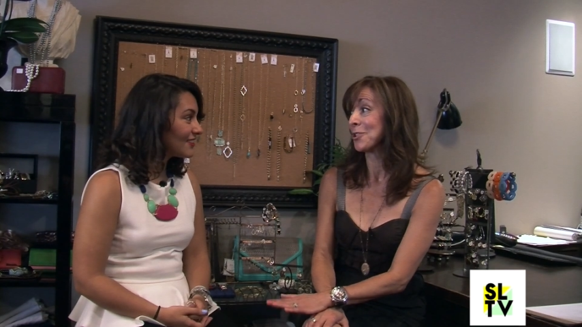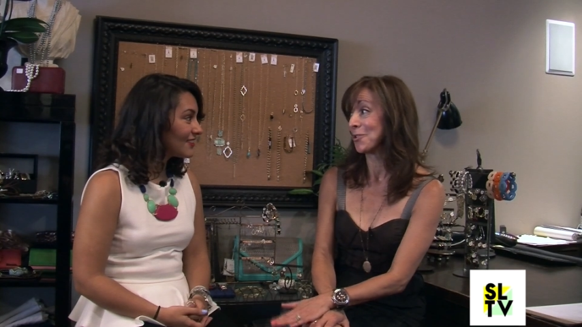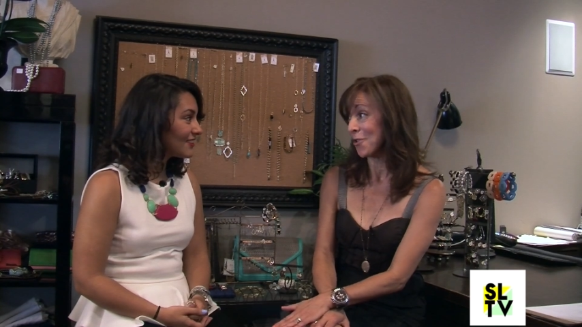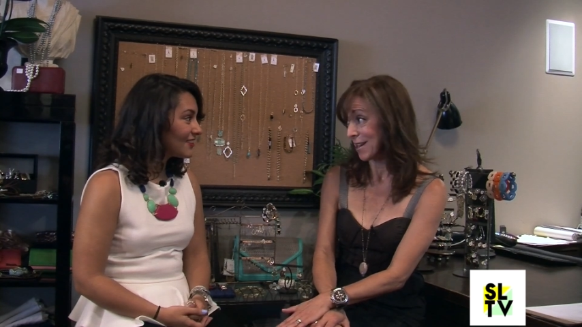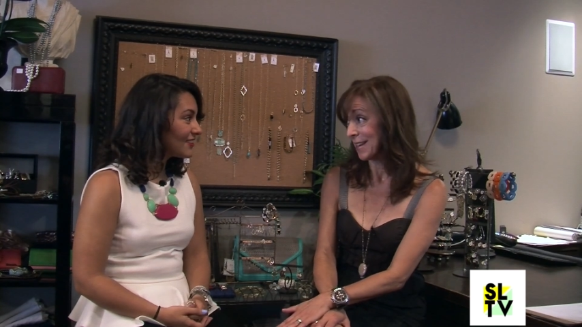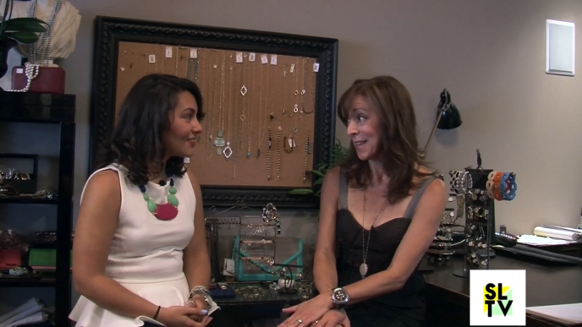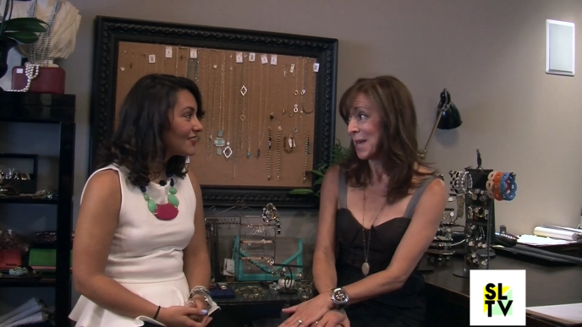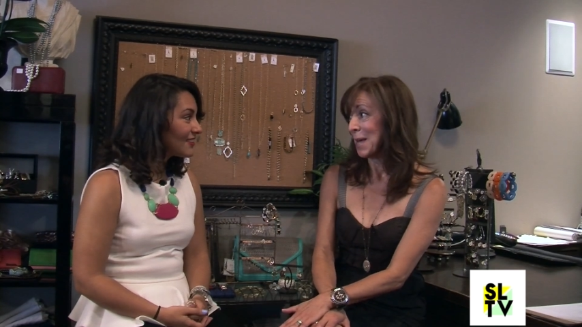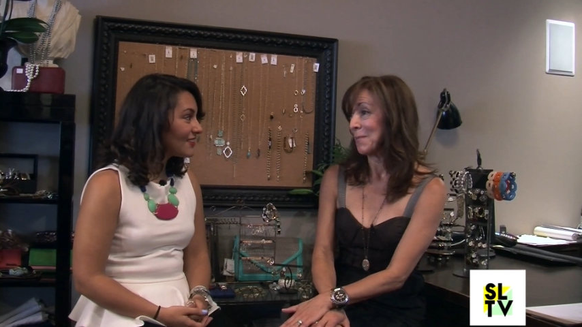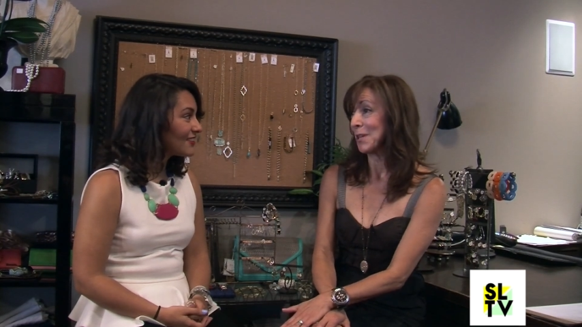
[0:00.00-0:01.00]
Speaker 1: it started
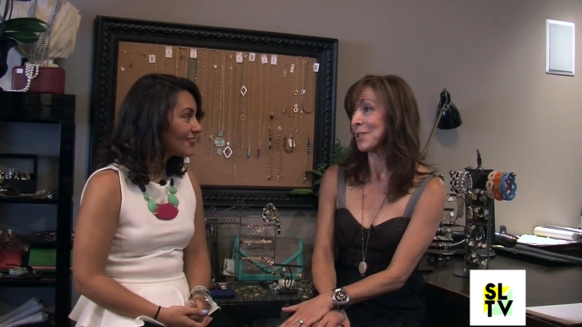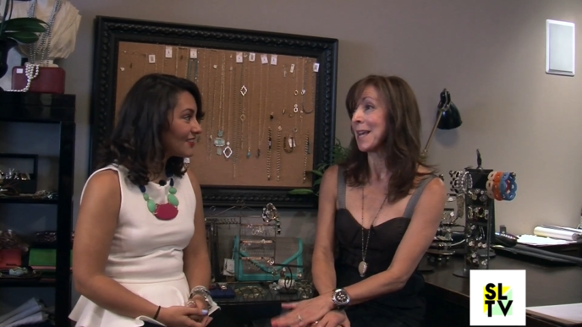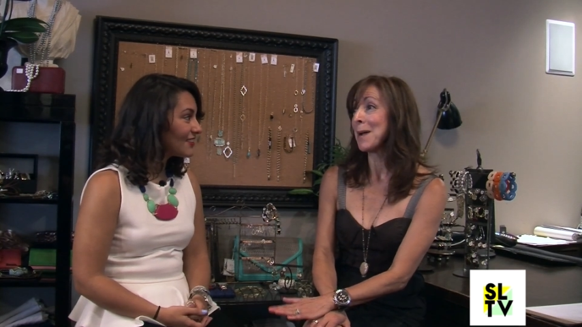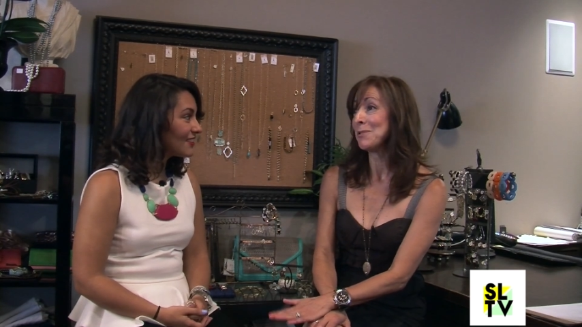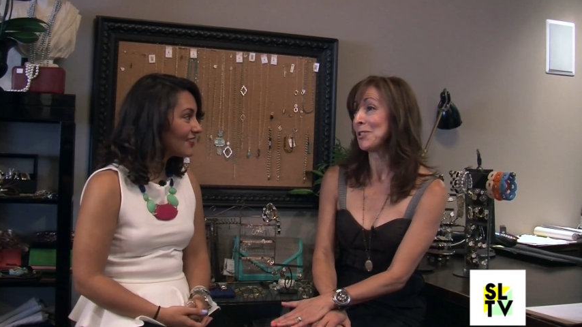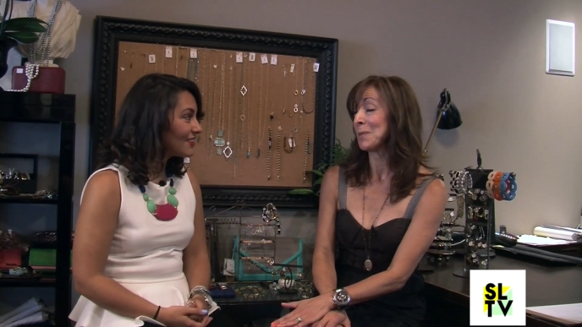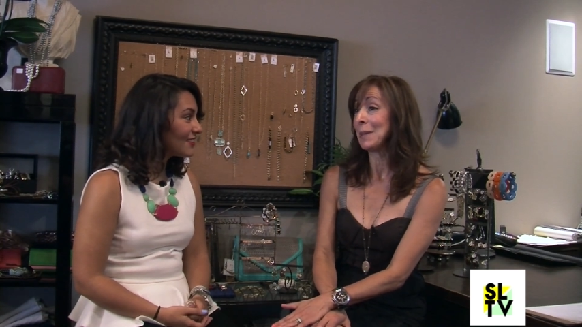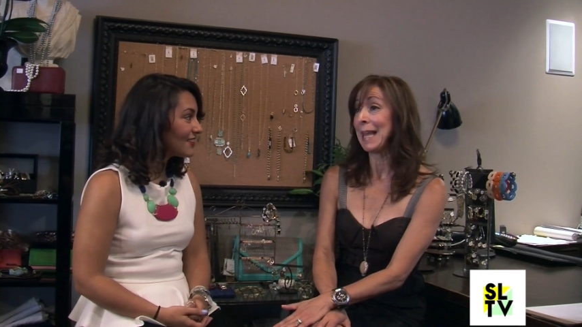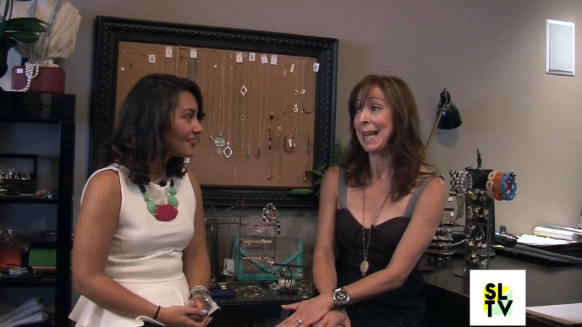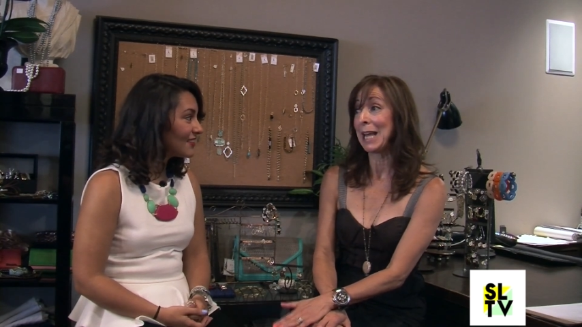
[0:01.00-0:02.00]
because I was just
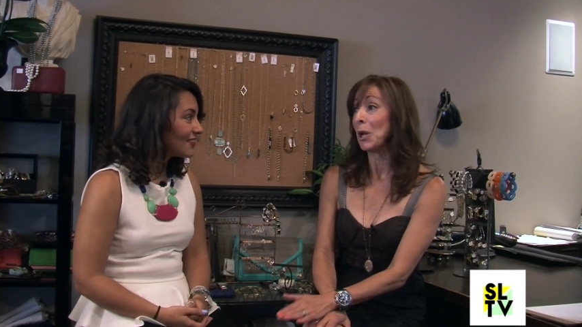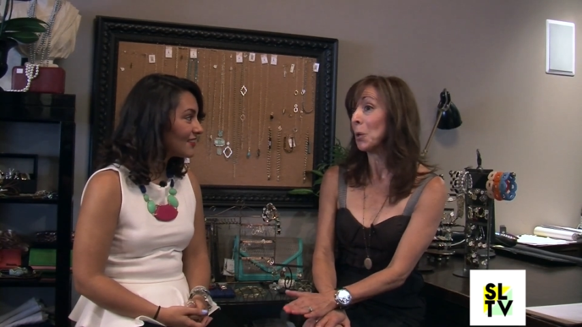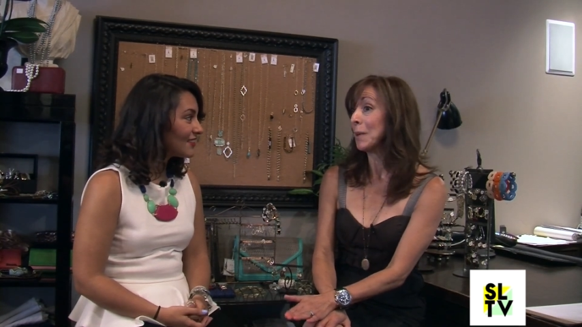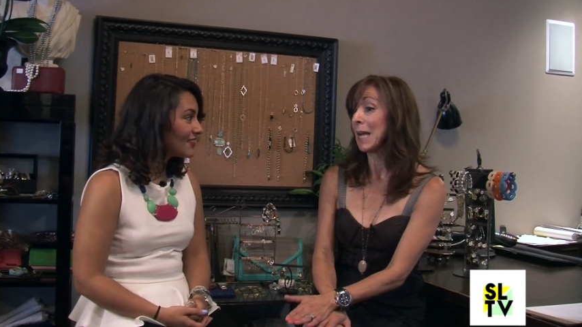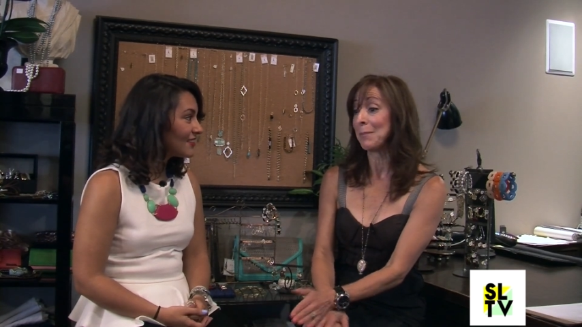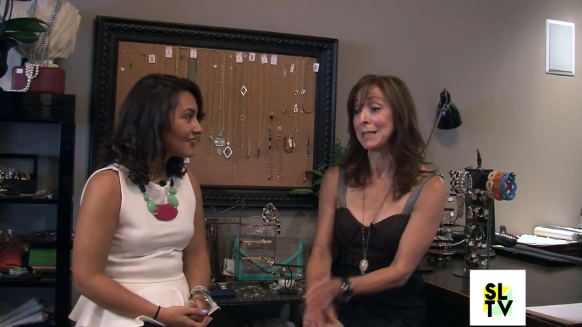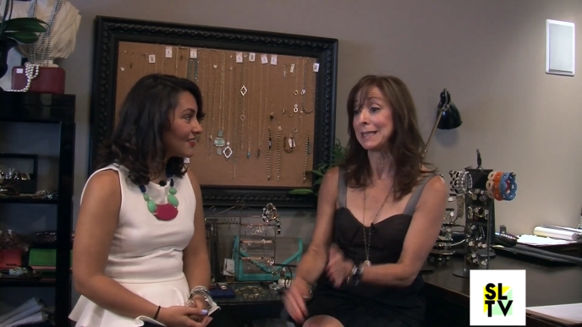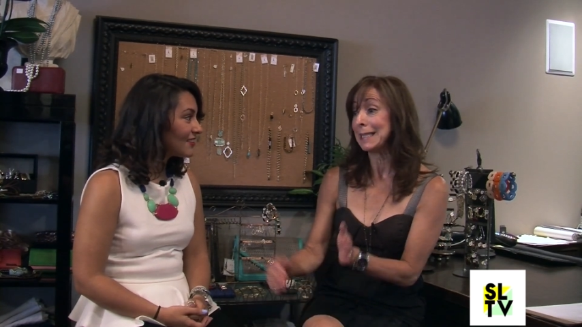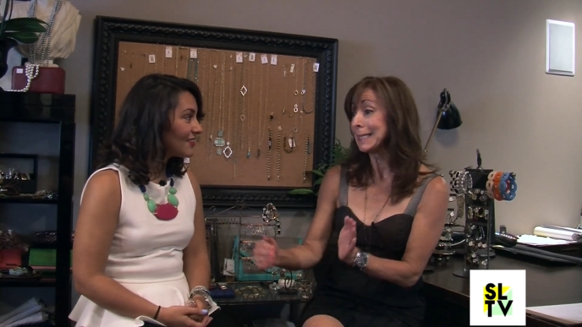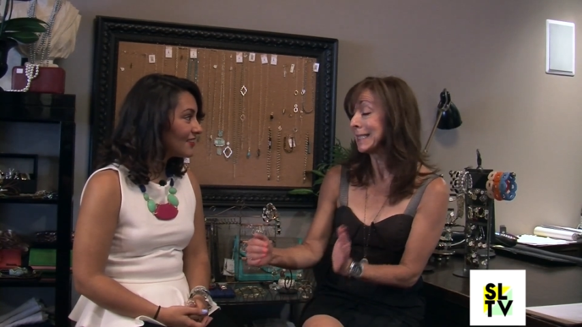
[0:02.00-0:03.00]
planning on opening up a
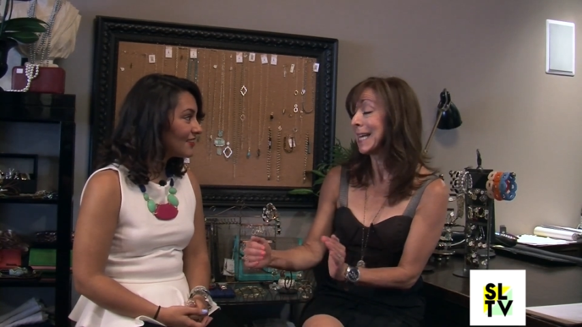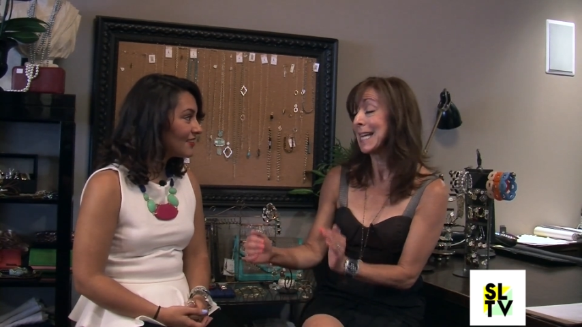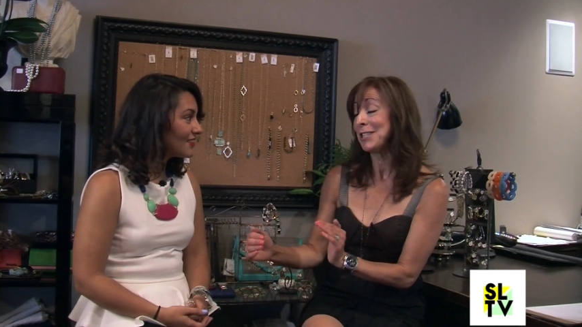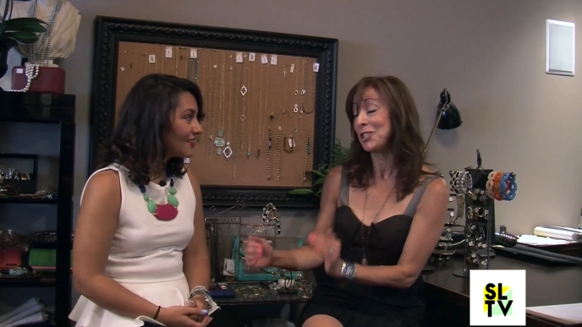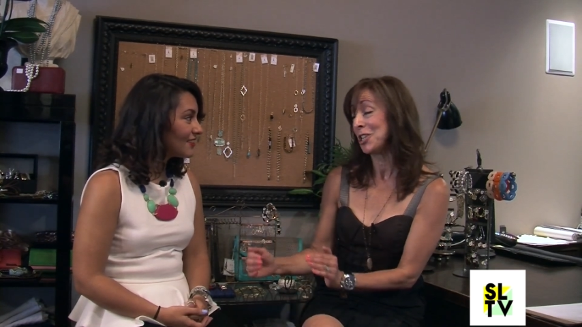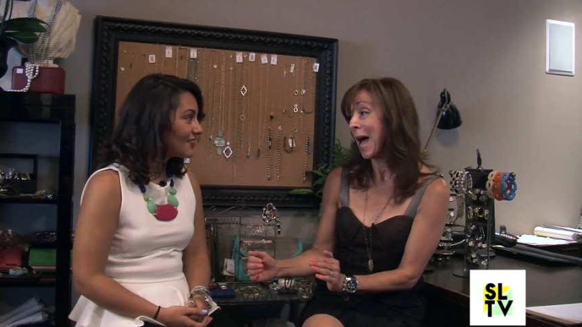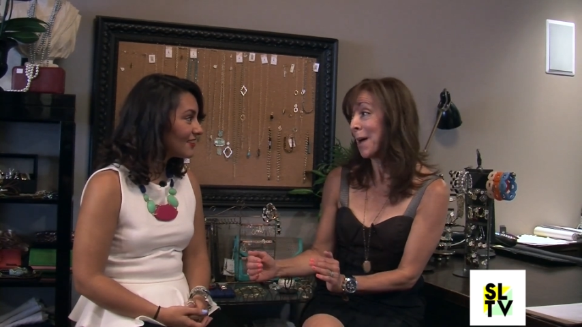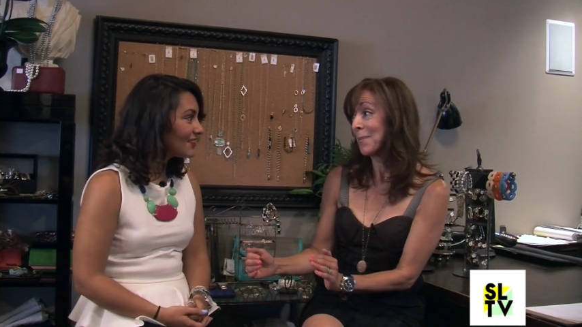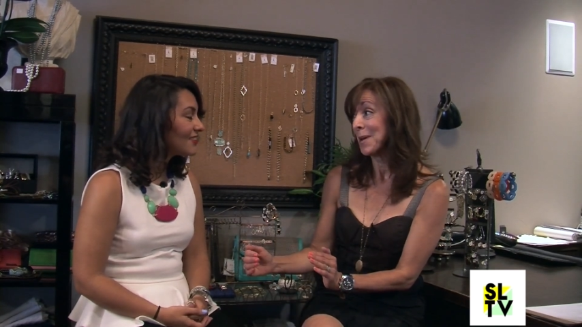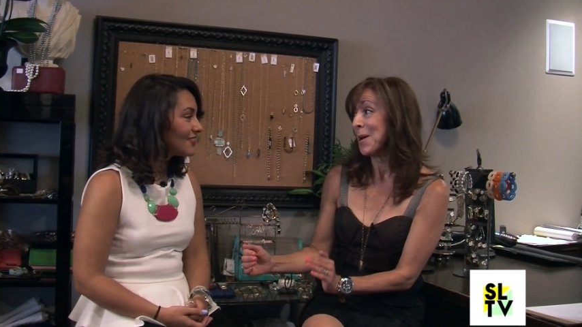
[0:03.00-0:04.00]
little tiny
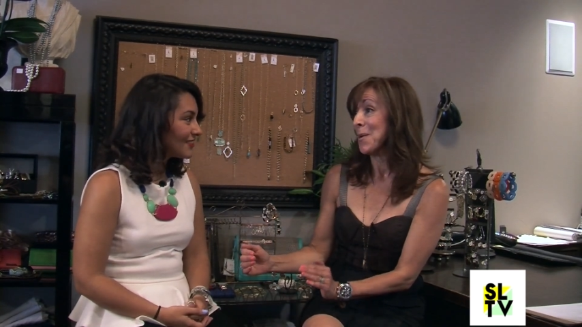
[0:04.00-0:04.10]
shop